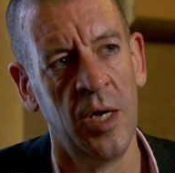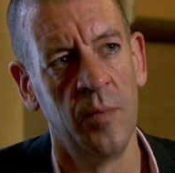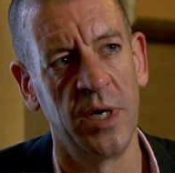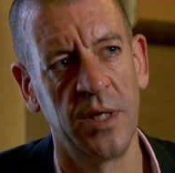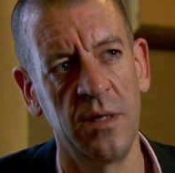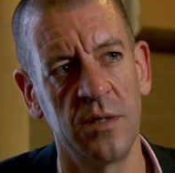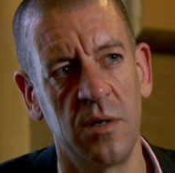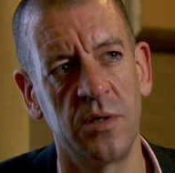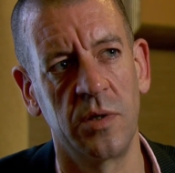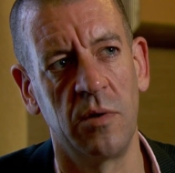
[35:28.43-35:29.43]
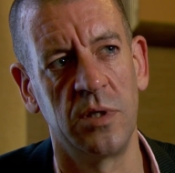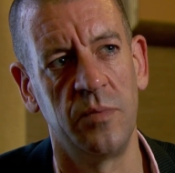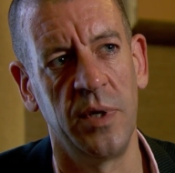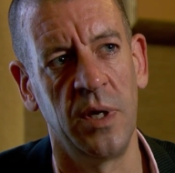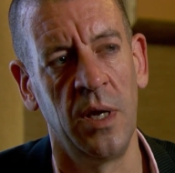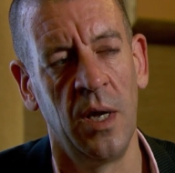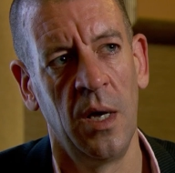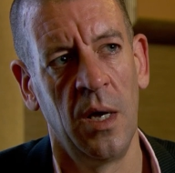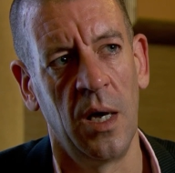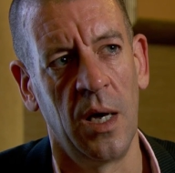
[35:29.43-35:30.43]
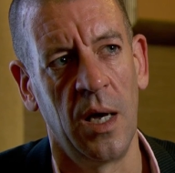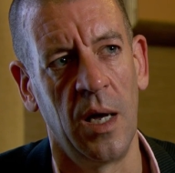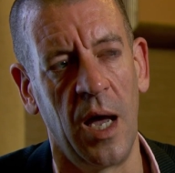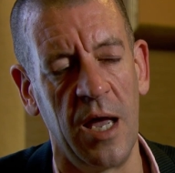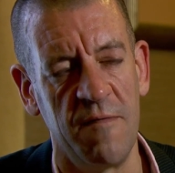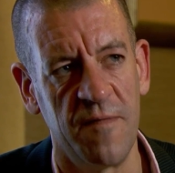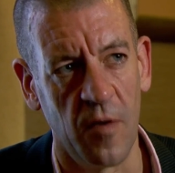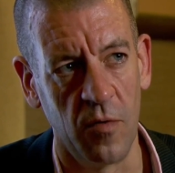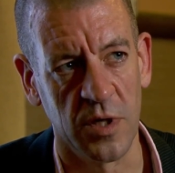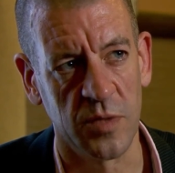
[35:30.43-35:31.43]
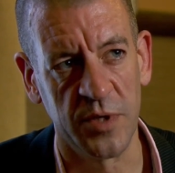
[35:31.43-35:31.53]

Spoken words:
But I think there's also going to be a focus,